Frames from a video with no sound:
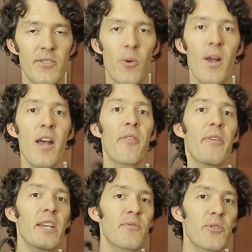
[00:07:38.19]
So
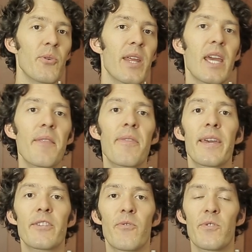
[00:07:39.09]
thanks for tuning in.
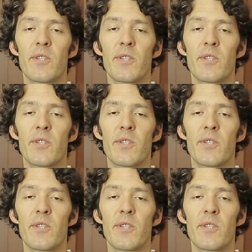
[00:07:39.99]
Thanks for